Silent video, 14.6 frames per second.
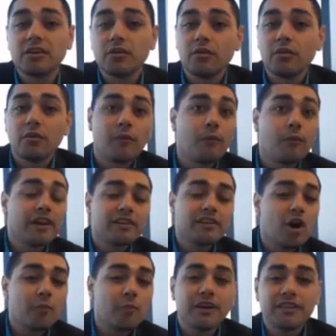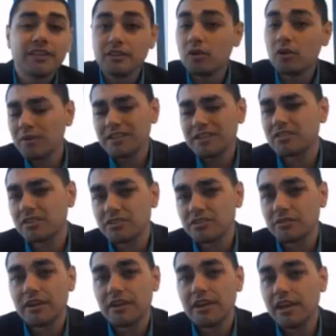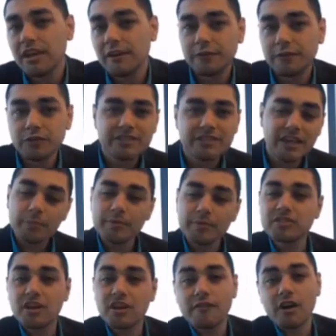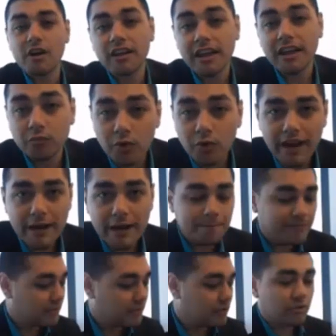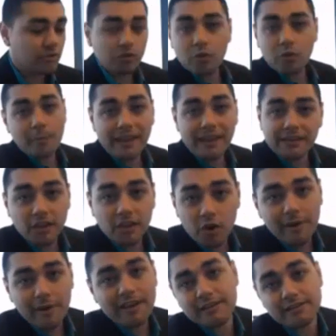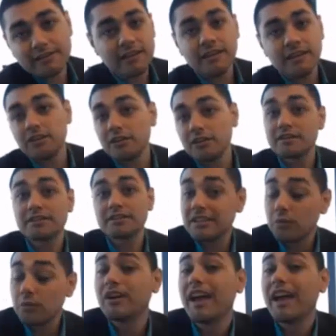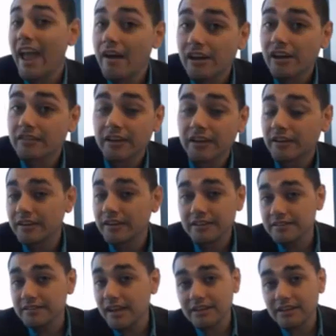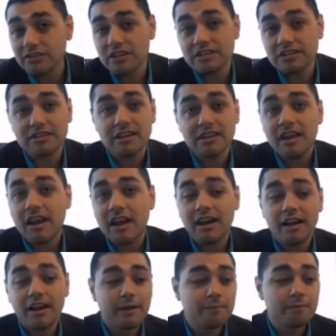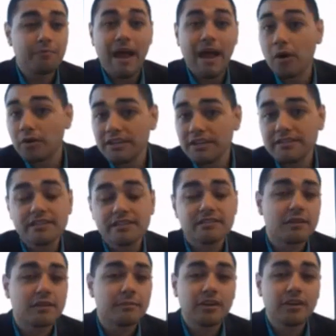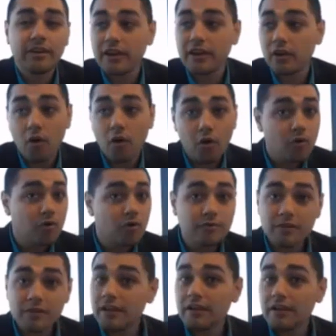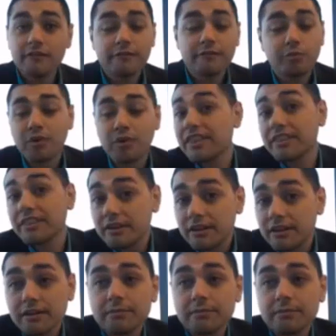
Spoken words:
What can you help with? And they'll research you. If you set up yourself online right, you Google Manny Lopez, you're going to see what I have out there. It's not just Power Lead System. I've got a whole plethora